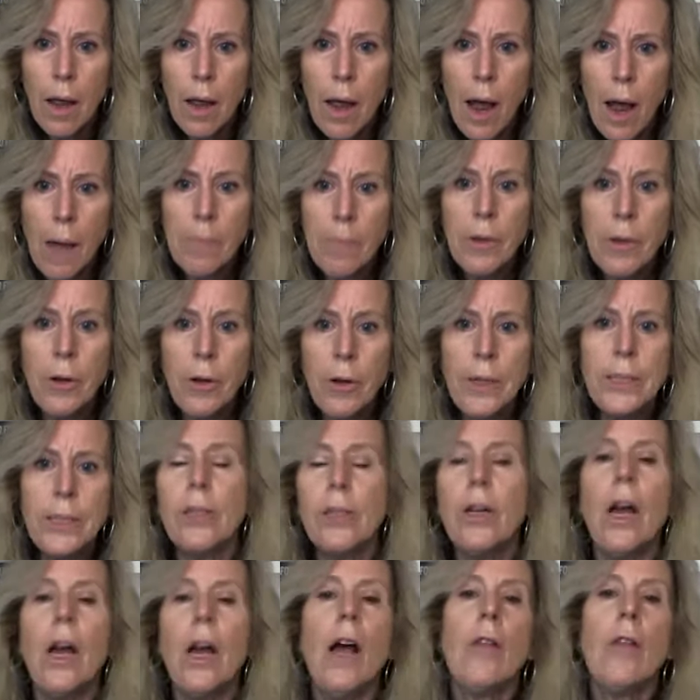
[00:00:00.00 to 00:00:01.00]

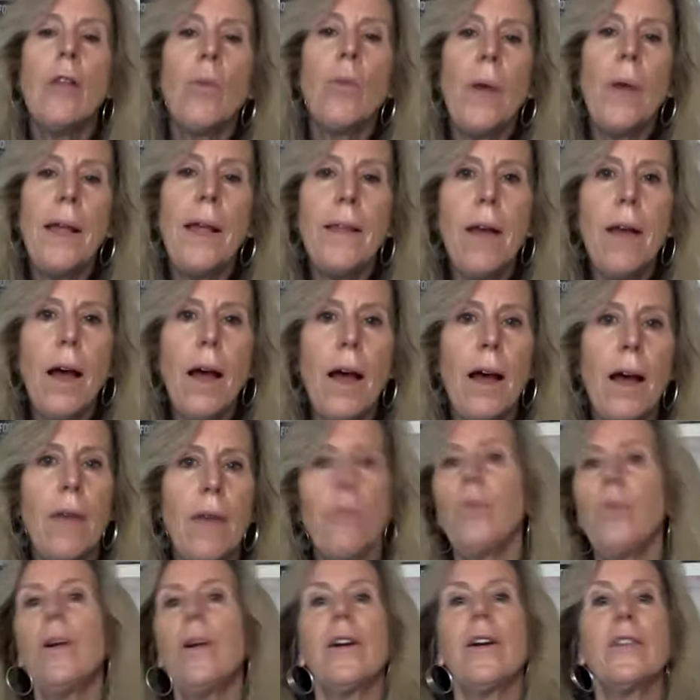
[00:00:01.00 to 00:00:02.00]
the way
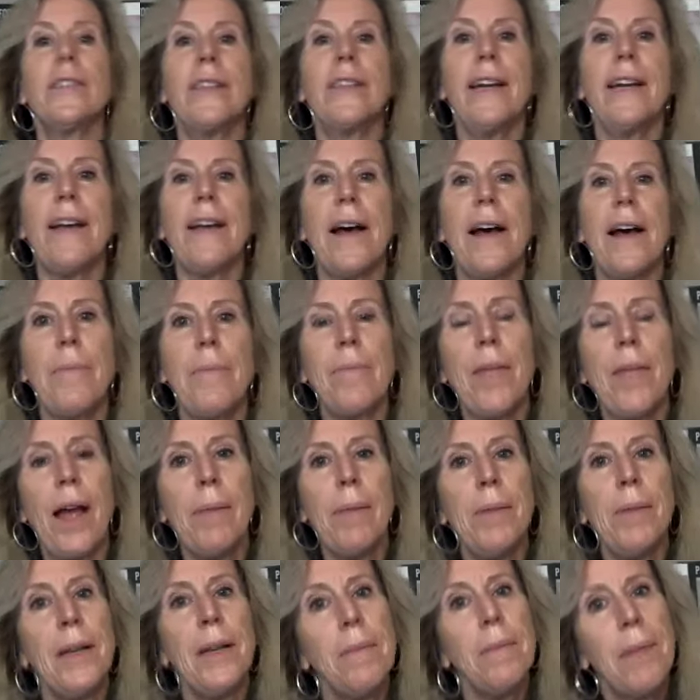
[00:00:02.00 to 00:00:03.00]
we are set up, I'm
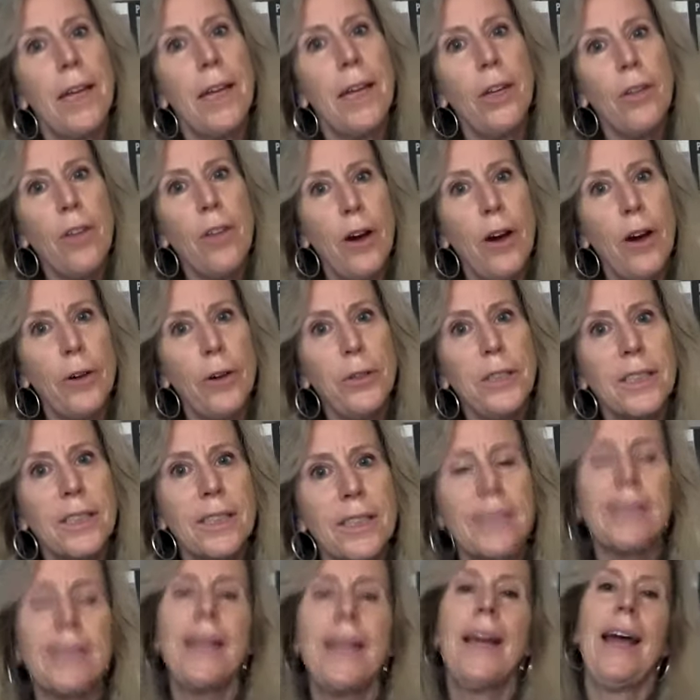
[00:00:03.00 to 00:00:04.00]
going to make you the
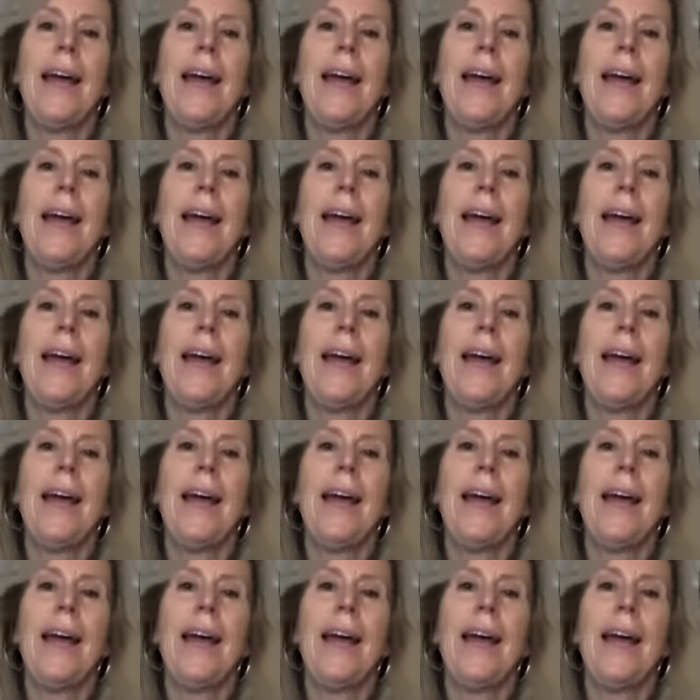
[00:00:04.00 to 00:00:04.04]
host.